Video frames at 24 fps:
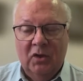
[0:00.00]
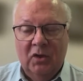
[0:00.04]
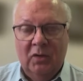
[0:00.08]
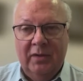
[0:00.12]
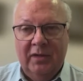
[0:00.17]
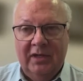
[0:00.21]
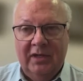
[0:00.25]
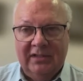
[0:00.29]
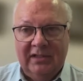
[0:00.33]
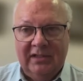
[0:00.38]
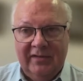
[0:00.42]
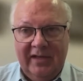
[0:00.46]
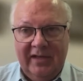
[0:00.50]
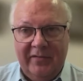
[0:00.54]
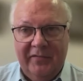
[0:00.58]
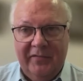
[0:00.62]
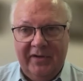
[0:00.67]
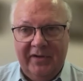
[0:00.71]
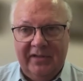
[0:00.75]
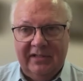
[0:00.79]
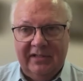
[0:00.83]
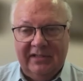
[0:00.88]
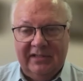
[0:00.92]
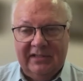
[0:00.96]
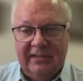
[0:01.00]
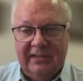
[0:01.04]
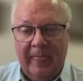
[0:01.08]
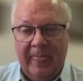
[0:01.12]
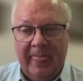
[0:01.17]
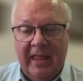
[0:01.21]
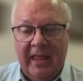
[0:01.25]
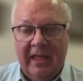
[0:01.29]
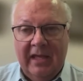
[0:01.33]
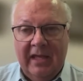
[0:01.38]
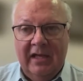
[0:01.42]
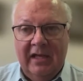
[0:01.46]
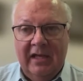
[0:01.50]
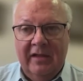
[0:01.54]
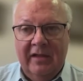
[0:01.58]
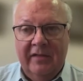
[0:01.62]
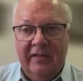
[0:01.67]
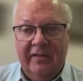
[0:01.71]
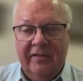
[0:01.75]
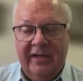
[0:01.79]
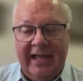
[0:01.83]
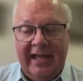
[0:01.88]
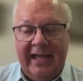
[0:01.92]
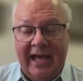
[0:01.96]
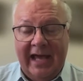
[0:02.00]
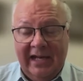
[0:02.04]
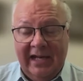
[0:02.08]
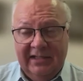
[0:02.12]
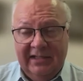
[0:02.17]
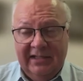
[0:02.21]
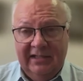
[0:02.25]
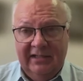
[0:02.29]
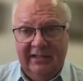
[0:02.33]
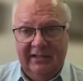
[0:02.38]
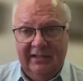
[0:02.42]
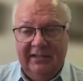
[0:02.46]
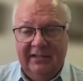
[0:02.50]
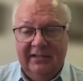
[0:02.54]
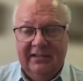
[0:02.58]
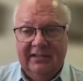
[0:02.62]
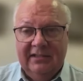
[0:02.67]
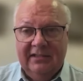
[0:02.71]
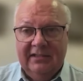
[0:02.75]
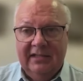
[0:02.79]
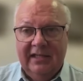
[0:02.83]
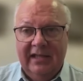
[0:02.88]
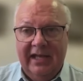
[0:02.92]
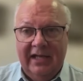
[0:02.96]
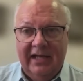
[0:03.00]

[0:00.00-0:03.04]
We are South Africans. The reality is,